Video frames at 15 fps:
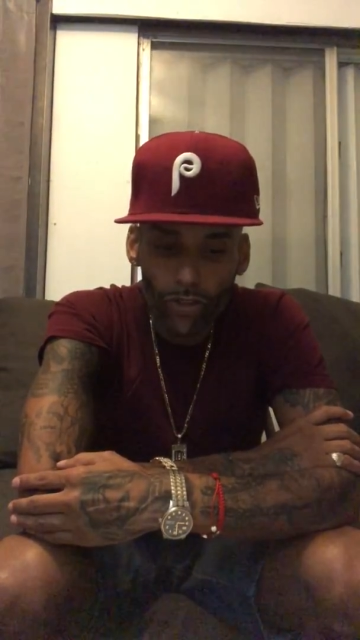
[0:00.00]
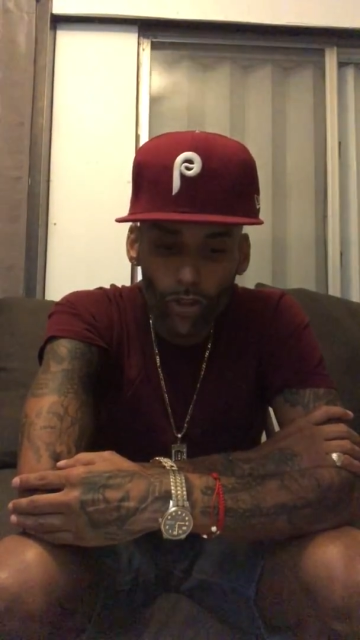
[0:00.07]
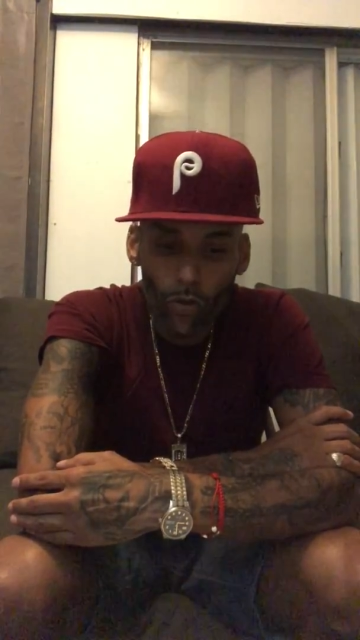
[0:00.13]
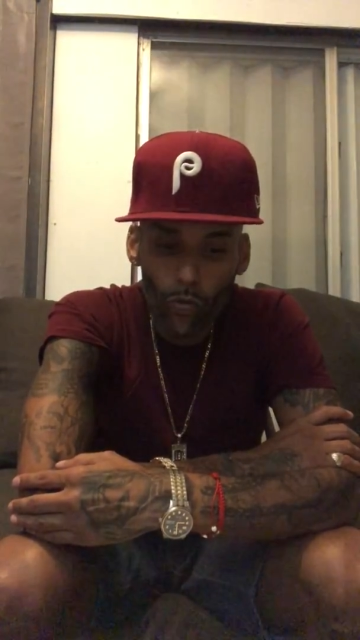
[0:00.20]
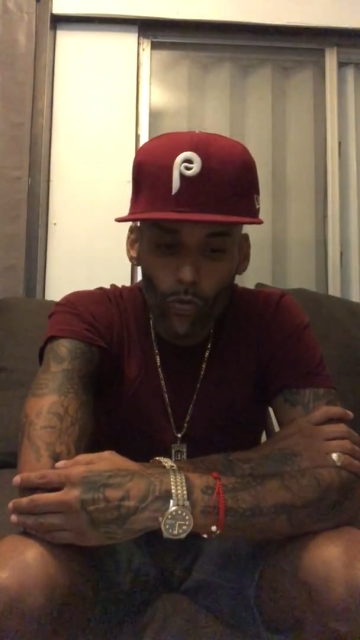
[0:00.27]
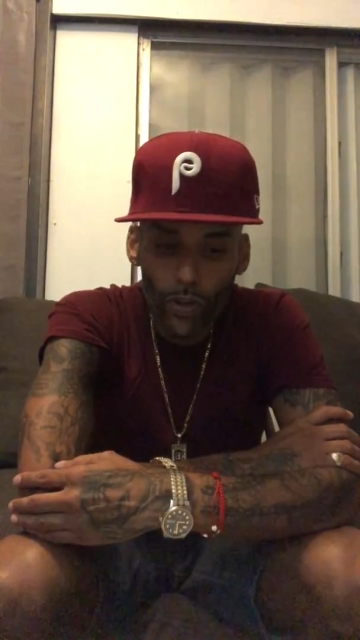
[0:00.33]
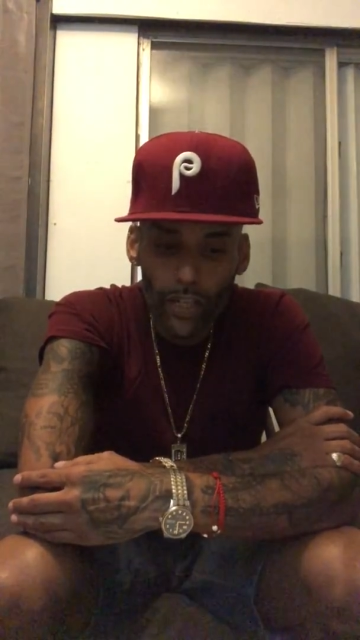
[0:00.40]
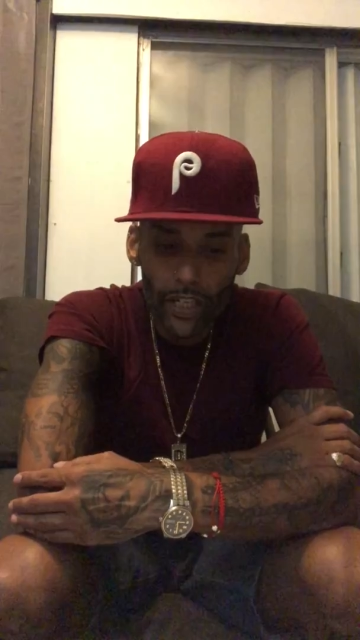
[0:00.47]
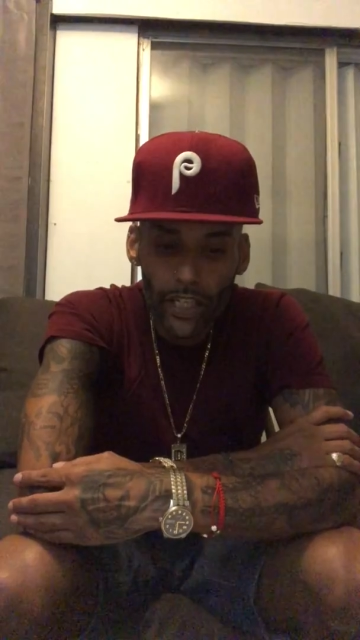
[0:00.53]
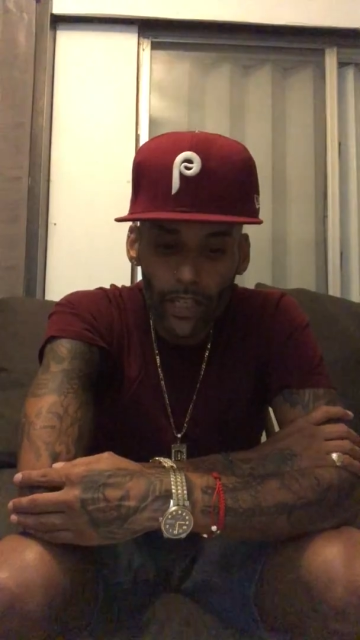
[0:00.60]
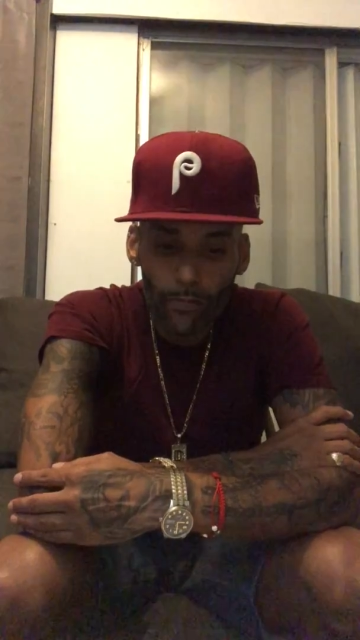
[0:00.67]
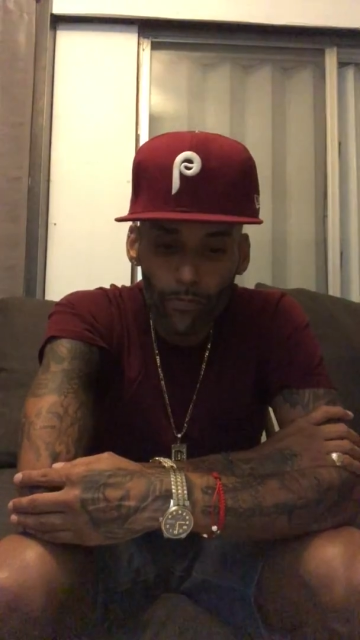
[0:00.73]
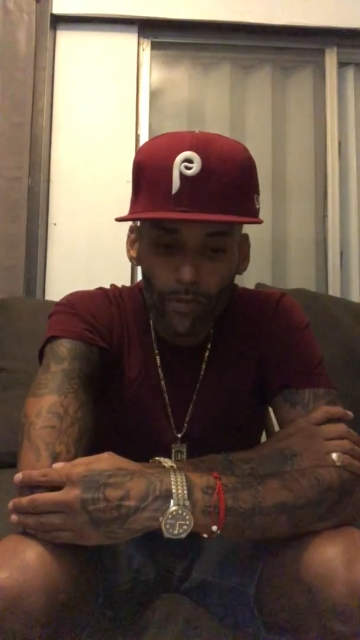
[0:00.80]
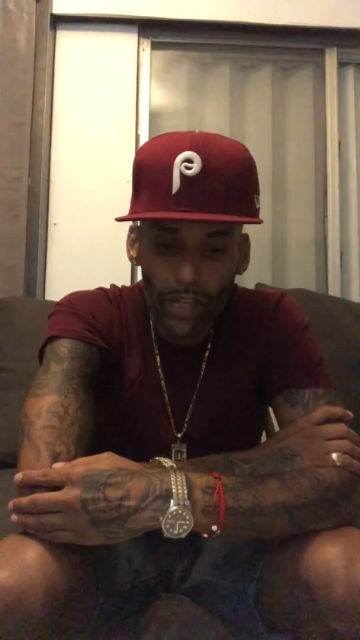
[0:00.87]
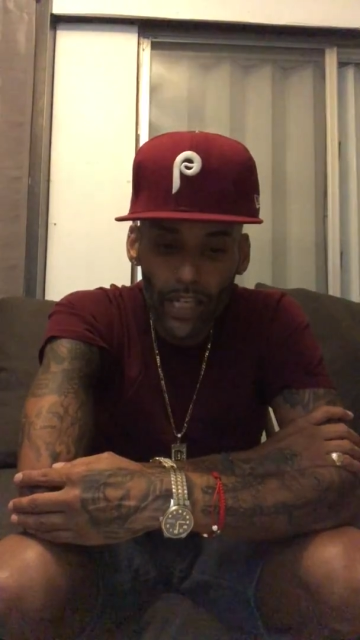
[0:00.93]
wouldn't
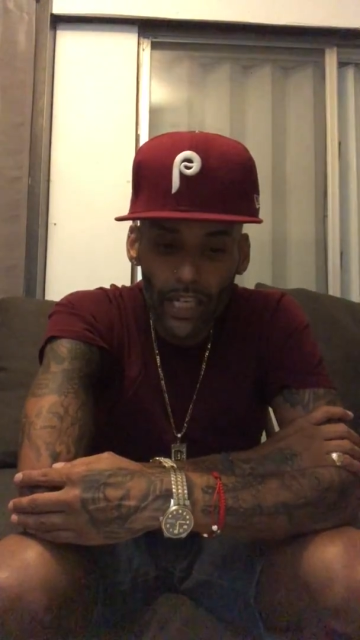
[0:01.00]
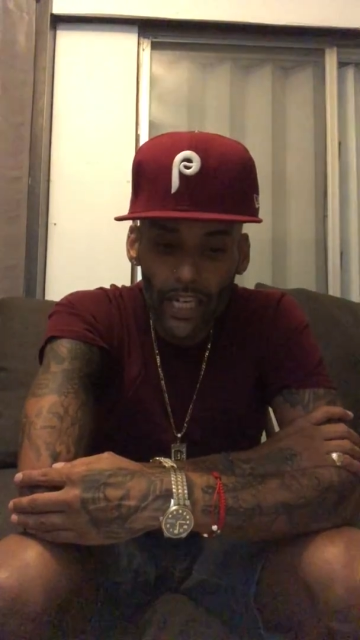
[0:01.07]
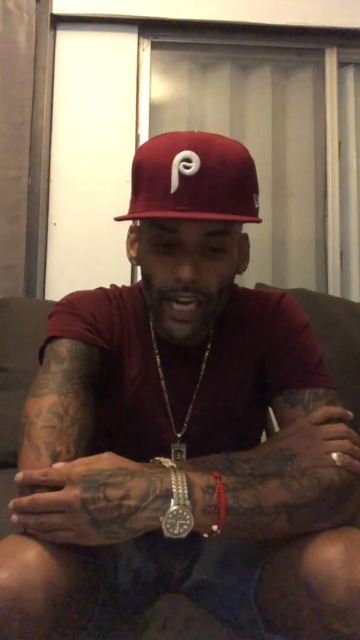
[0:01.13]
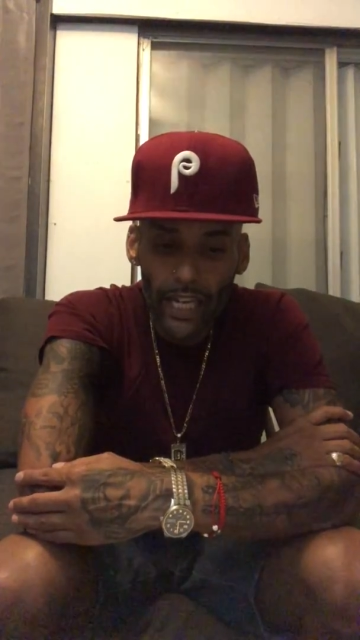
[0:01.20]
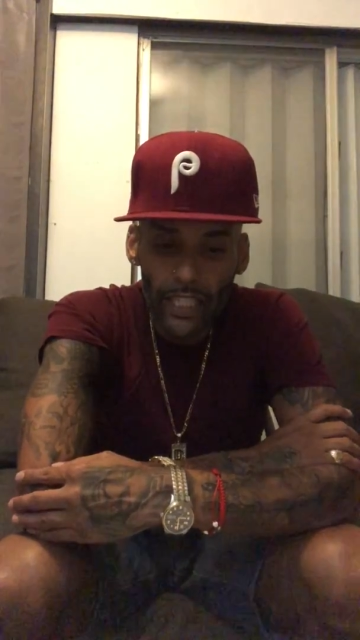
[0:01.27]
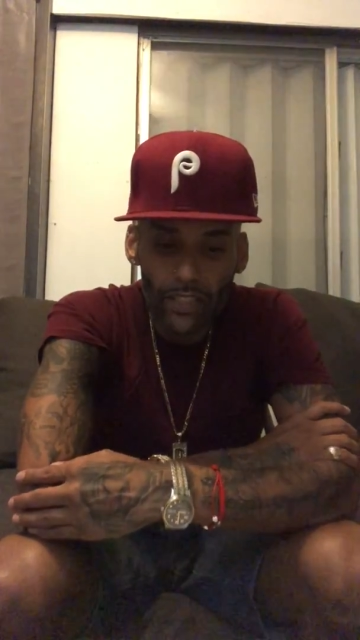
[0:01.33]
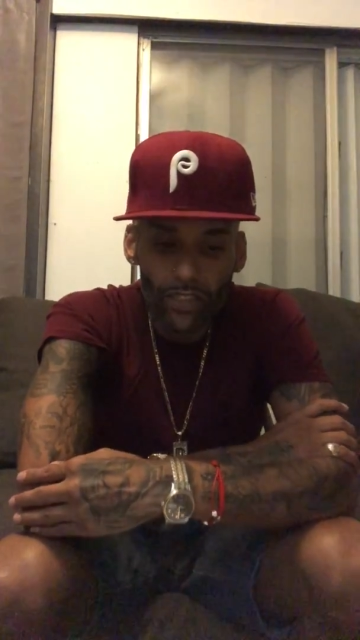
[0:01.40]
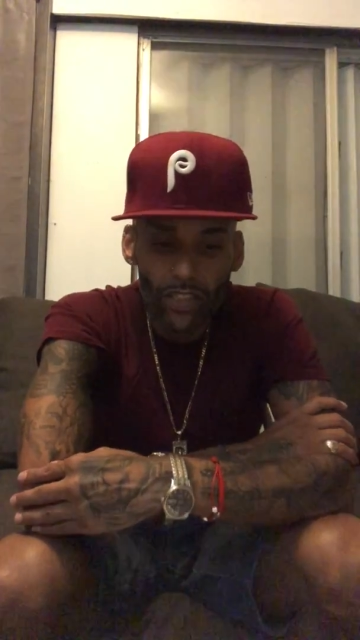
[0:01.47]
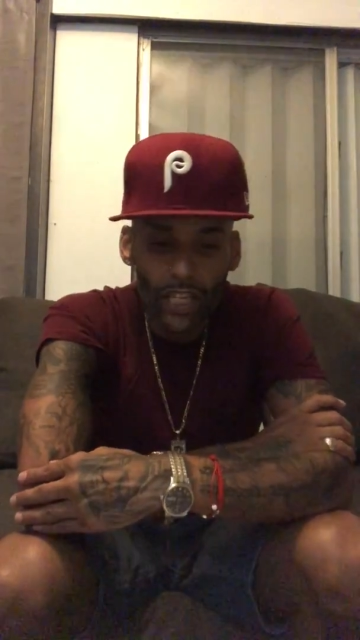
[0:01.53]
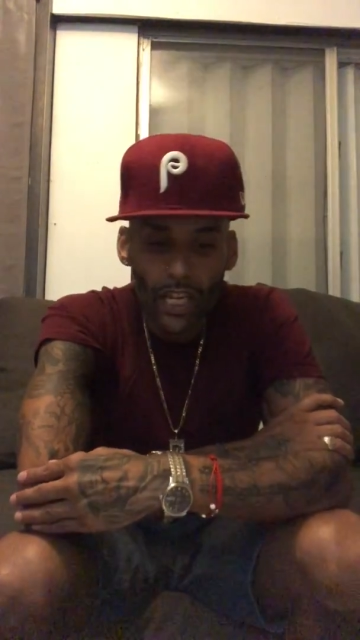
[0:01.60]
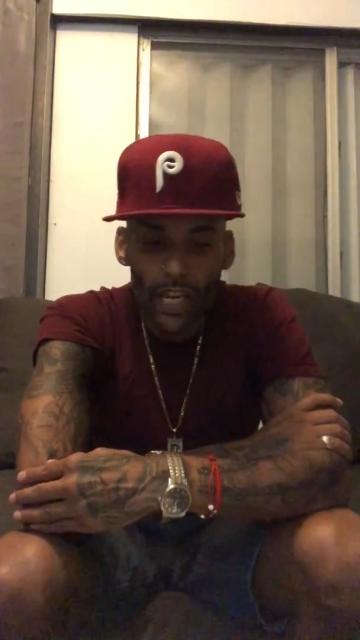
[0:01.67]
it be nice